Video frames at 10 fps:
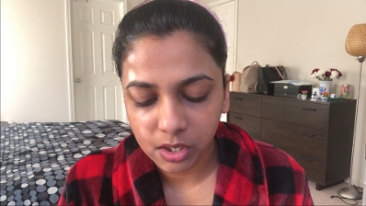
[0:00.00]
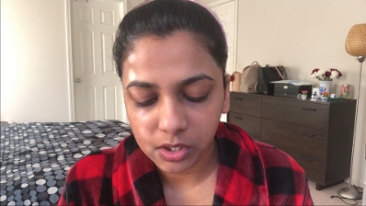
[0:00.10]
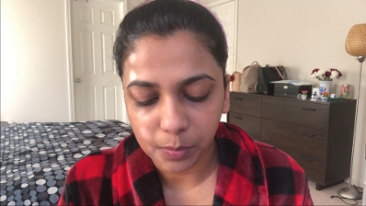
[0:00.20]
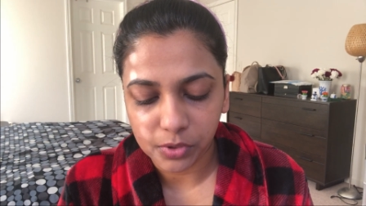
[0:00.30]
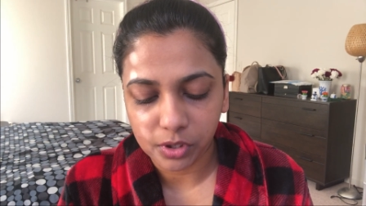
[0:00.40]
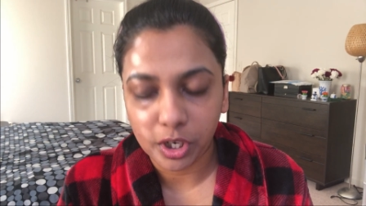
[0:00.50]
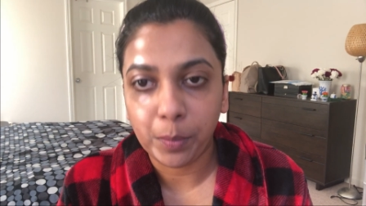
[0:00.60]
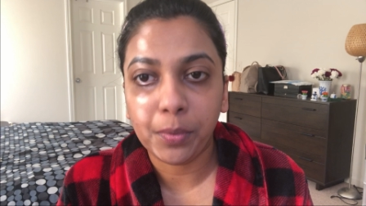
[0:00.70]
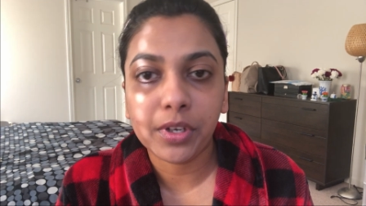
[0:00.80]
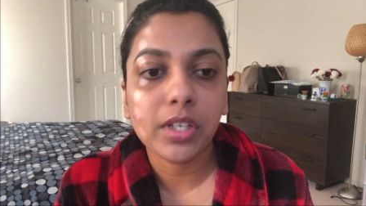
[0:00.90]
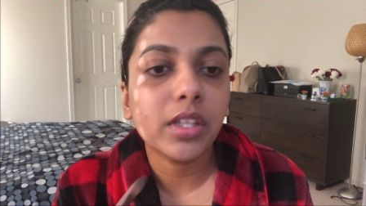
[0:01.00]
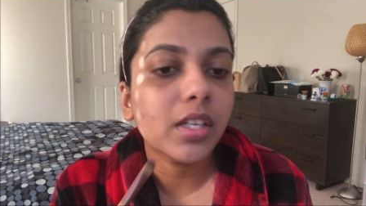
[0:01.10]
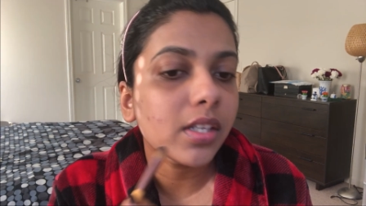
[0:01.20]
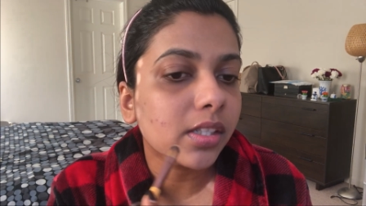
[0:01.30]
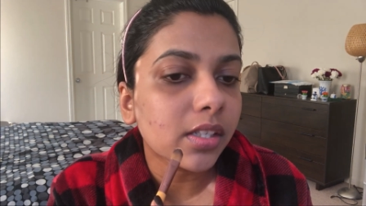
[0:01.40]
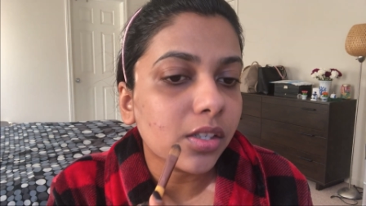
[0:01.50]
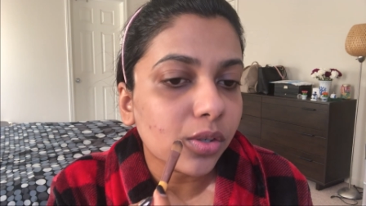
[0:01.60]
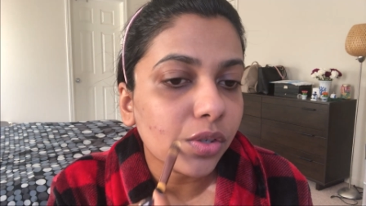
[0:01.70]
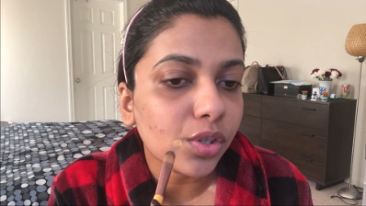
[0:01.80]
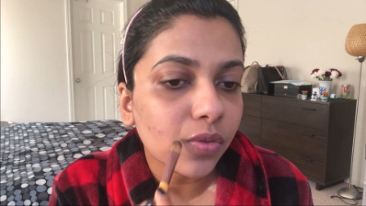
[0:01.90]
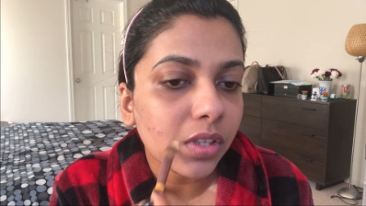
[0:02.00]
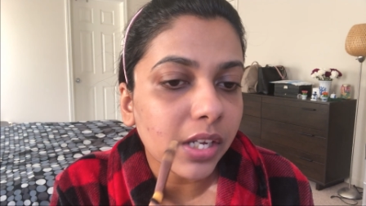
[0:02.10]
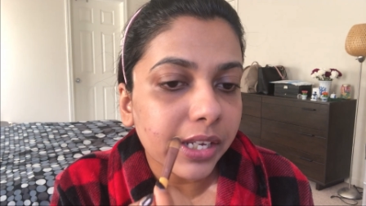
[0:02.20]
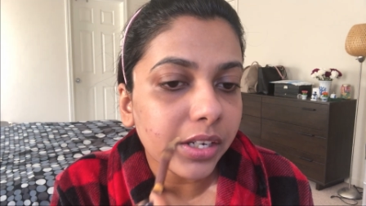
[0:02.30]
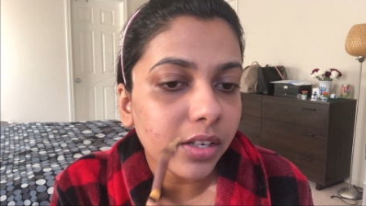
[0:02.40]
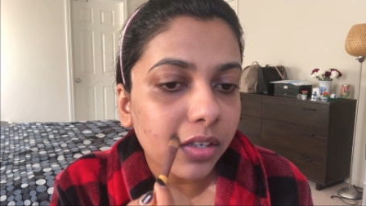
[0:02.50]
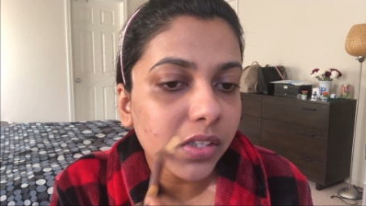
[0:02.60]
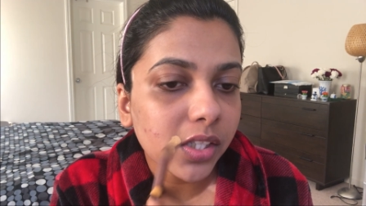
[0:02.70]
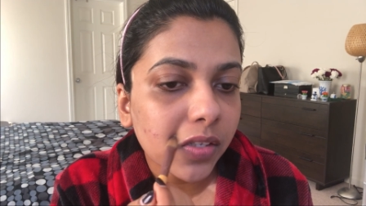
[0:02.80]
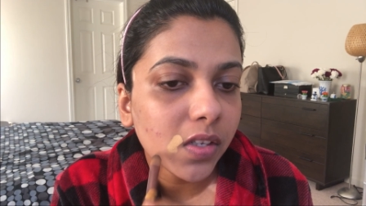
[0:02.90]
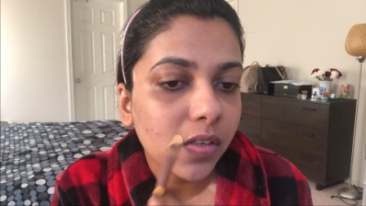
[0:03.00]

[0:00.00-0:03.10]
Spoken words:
So I'm just gonna put this into usual areas